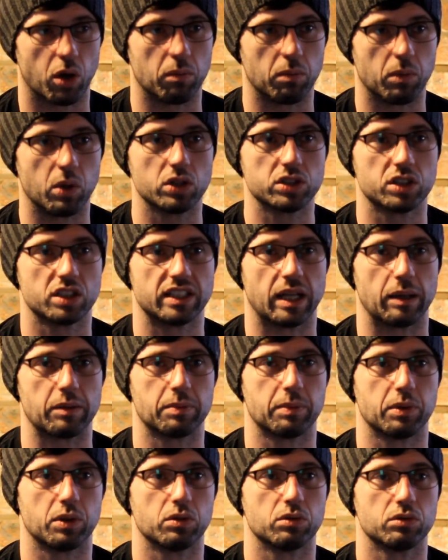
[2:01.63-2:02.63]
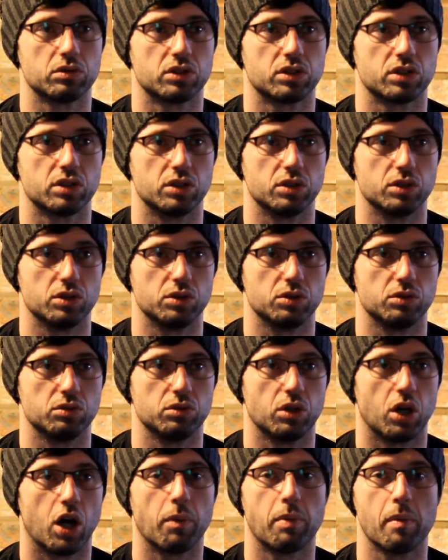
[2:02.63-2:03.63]
are more susceptible
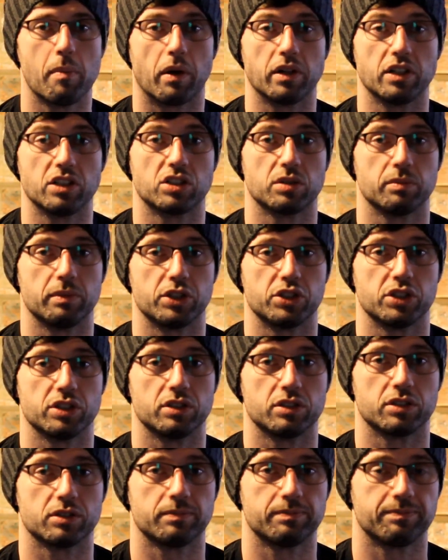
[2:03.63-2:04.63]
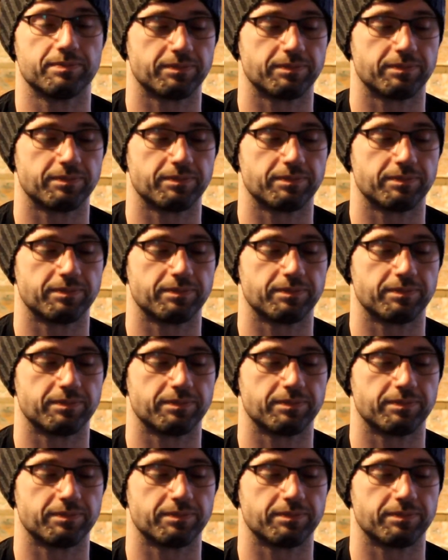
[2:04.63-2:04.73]
to upper body submissions.